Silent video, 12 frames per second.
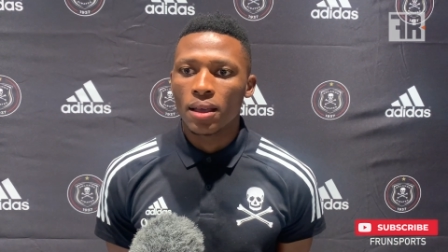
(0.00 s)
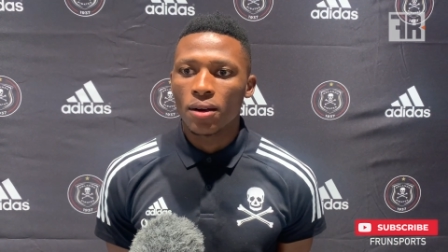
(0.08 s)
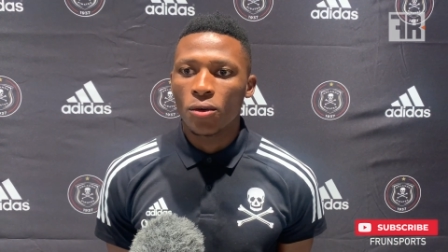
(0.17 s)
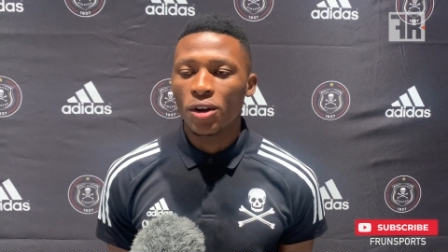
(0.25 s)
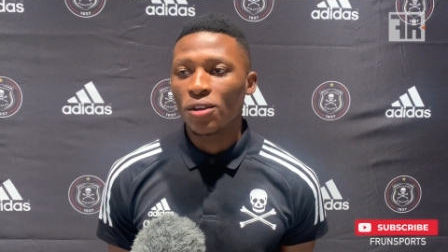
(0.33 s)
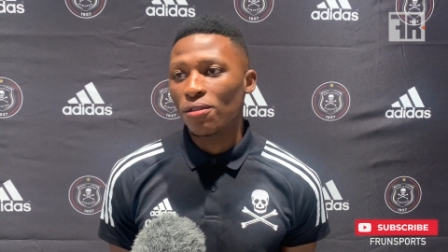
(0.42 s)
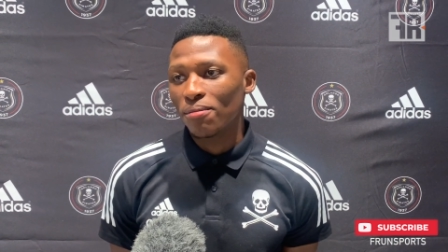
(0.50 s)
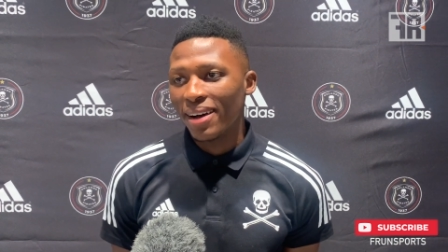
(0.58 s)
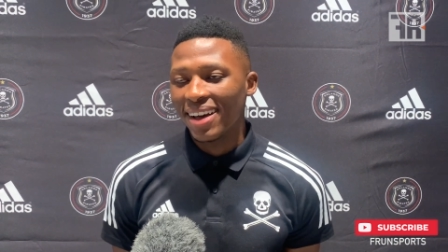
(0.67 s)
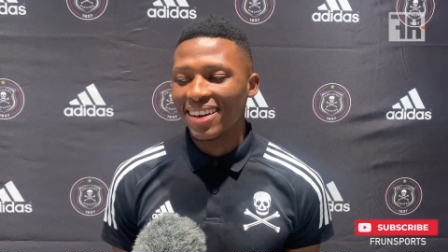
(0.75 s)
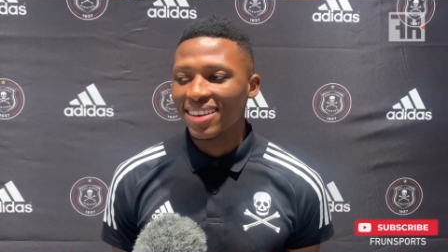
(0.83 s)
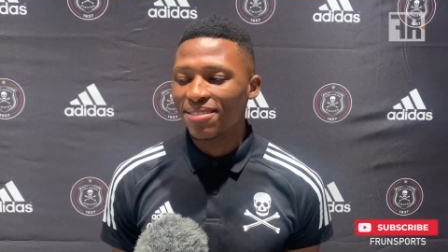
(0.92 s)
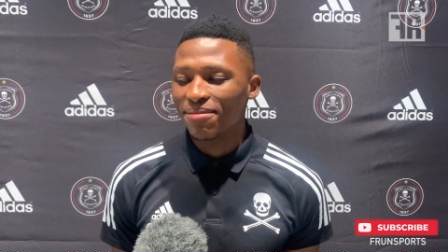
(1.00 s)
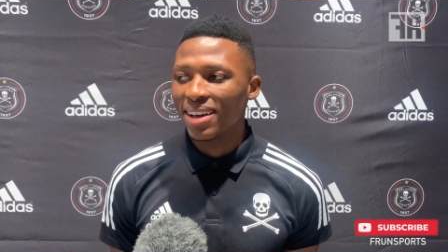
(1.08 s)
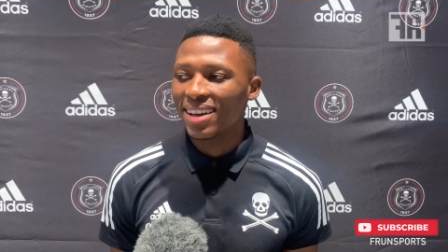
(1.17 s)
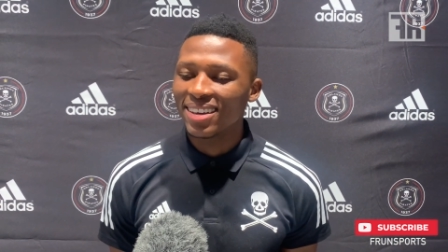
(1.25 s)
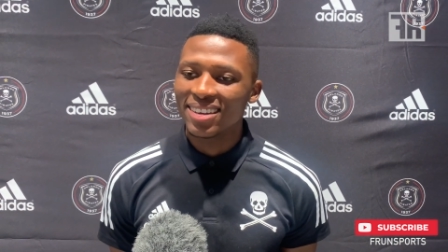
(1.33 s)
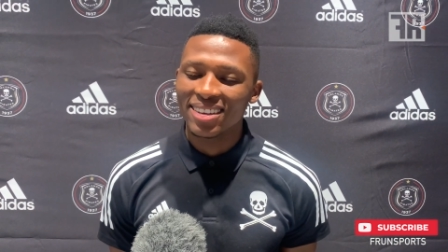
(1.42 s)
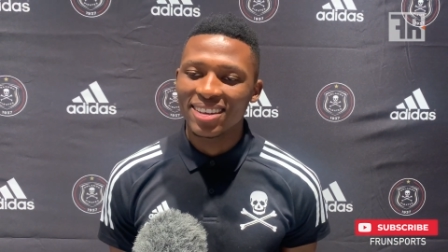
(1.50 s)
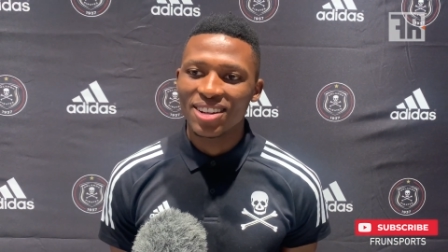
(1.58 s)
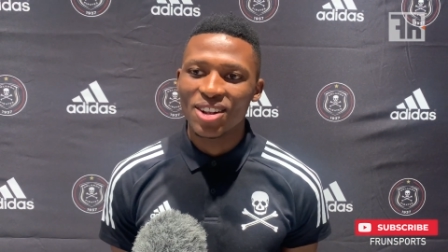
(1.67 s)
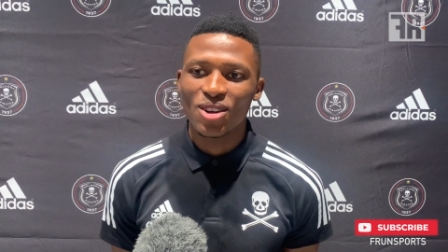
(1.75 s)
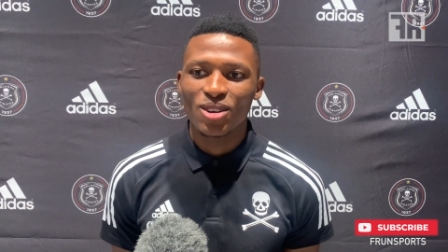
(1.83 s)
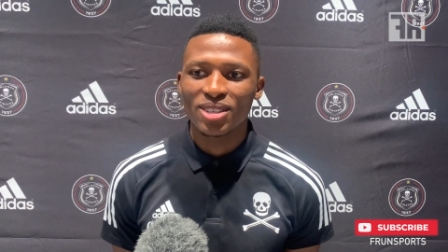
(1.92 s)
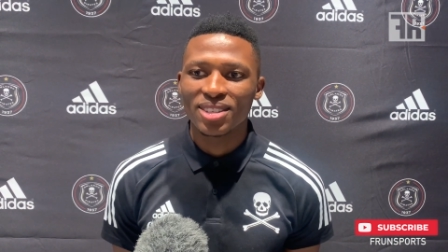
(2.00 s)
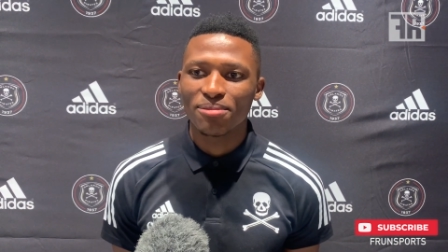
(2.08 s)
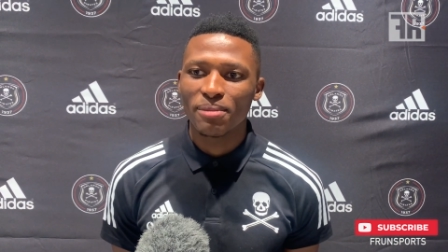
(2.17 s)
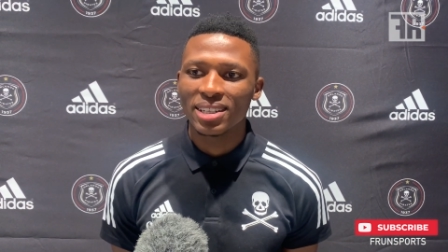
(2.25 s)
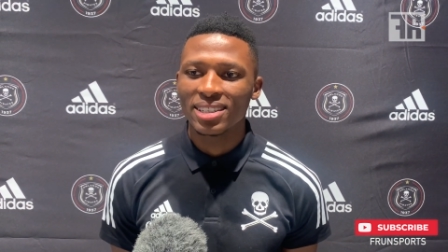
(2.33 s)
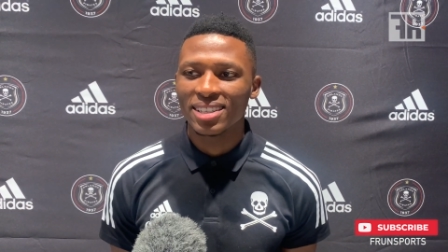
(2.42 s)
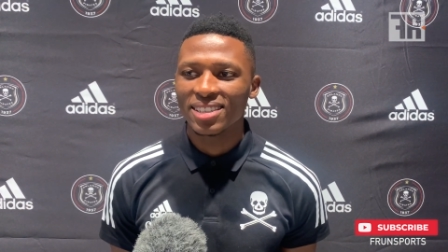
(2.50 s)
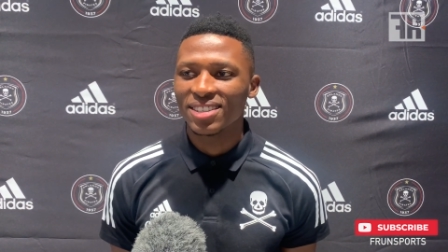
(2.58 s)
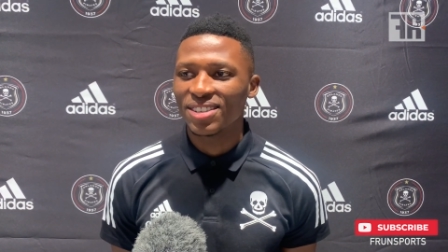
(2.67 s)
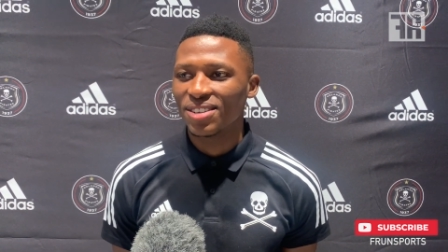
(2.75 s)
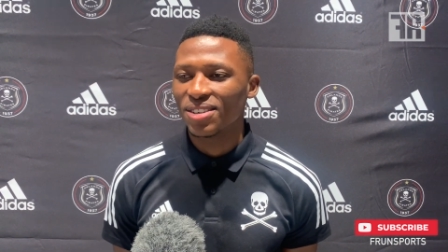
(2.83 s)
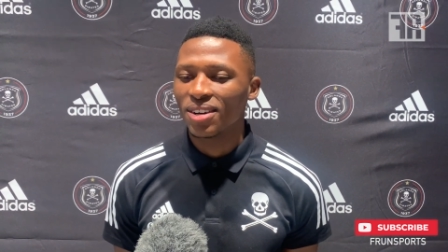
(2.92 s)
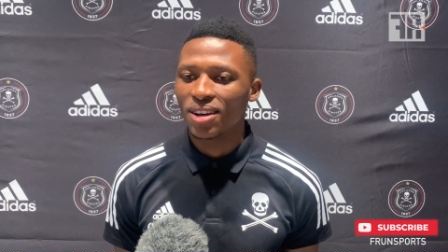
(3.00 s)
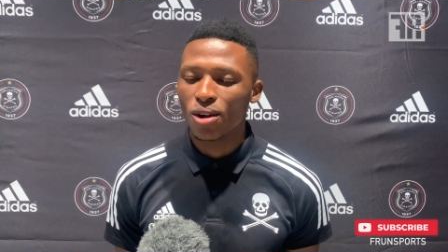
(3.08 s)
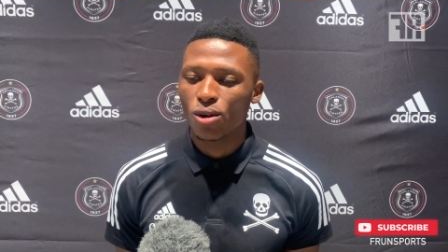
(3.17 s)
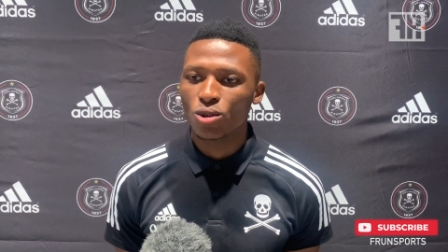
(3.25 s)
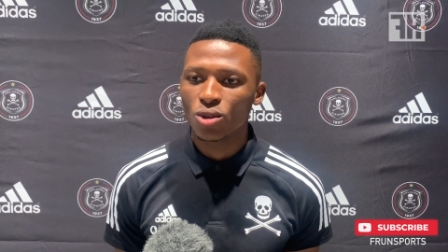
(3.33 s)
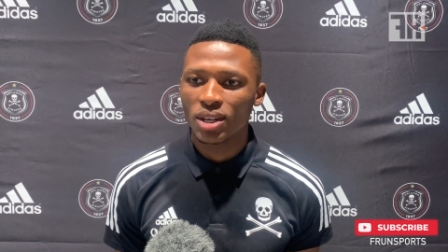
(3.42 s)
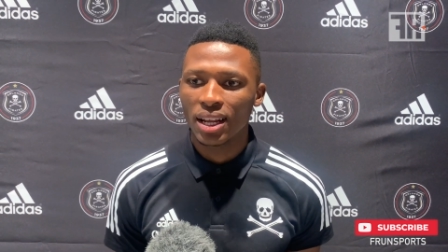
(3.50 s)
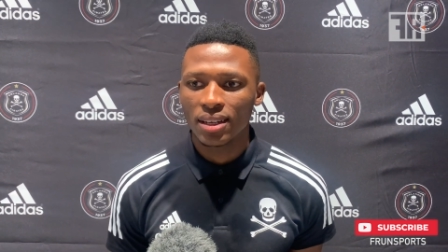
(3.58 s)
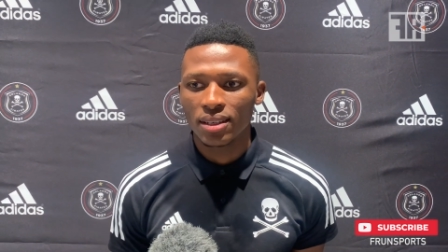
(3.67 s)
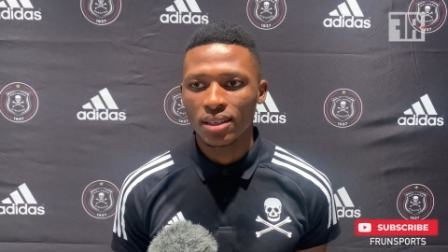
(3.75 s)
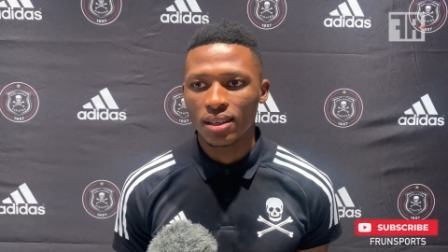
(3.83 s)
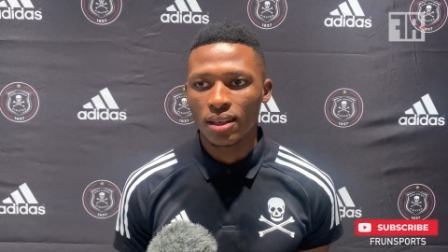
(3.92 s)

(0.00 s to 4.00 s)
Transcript: one of my close mentors, Coach Rulani,